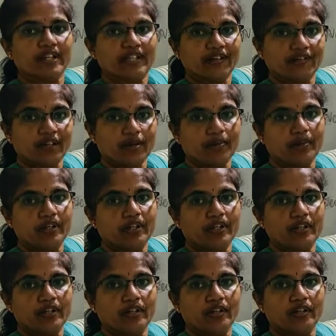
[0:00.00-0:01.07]
developed,
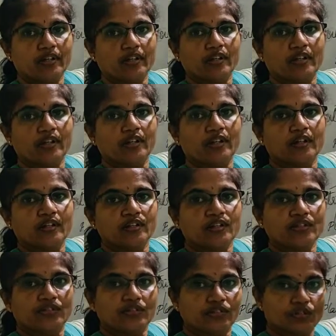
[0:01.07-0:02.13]

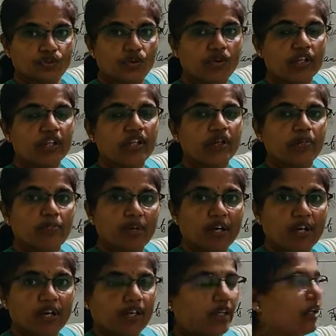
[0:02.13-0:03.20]
stored in the
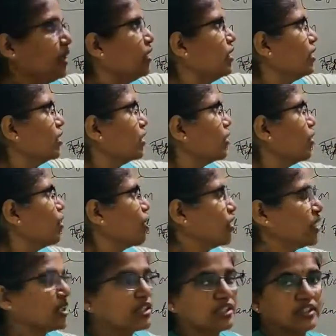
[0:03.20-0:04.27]
blood,
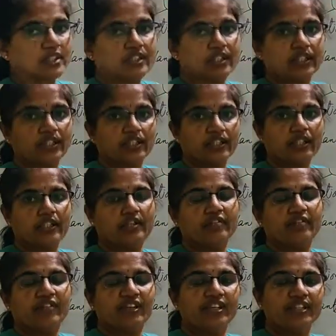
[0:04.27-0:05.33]
got
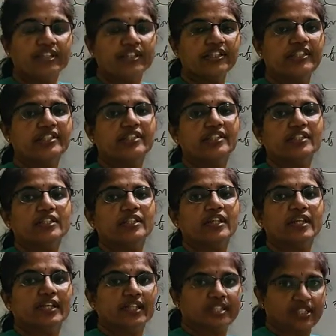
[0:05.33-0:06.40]
filtered in the
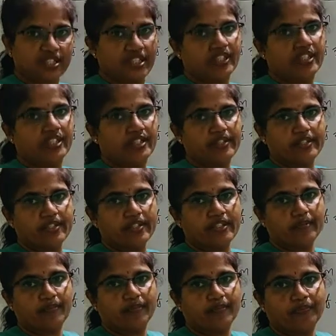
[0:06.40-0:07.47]
excretory
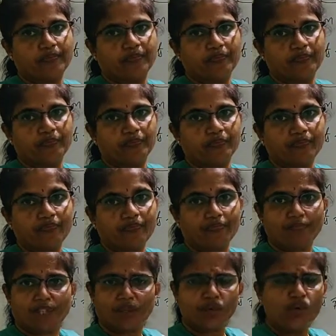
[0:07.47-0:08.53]
system.
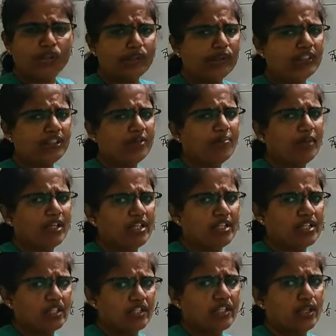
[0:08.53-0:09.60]
Whatever the
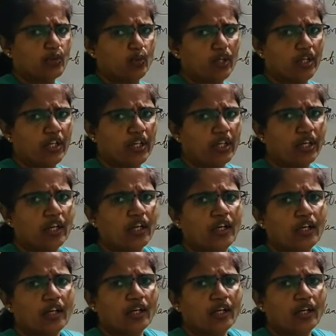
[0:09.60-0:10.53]
medicines that we take,